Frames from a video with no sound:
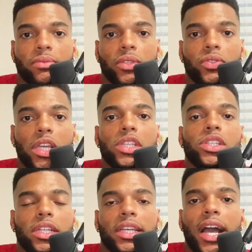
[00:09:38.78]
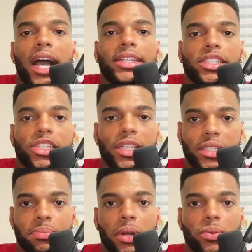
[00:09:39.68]
these are the kind of chicks,
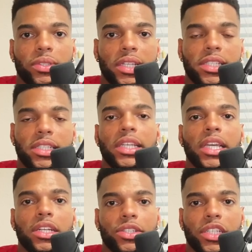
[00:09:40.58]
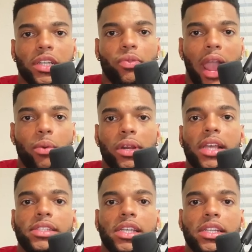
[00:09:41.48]
bro. This is the energy. Right when I
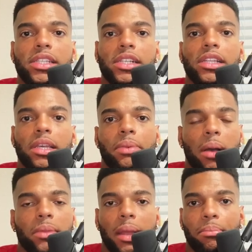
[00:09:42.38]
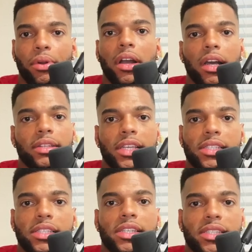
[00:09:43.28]
seen this clip, I'm like, bruh, this
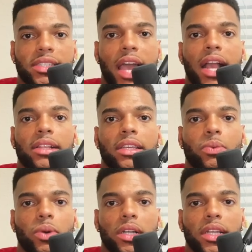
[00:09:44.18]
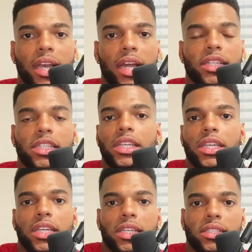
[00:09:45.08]
is exactly what the kind of chick
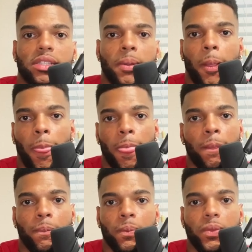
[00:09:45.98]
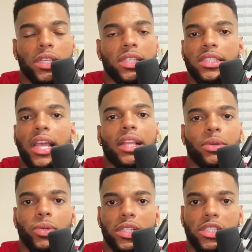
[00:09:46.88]
is. This is exactly
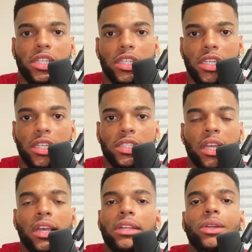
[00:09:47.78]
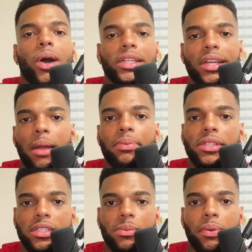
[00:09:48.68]
what the chick is. No, I did not
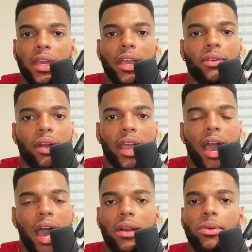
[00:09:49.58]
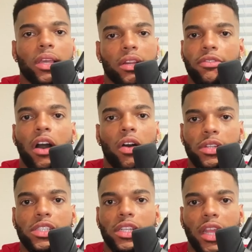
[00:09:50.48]
participate, right? I don't get involved in
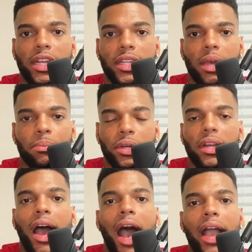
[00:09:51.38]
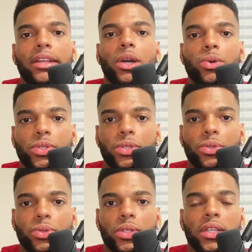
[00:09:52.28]
shit like that, but I know,
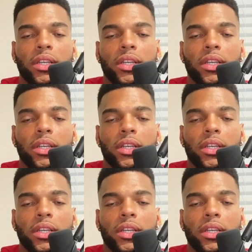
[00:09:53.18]
dude,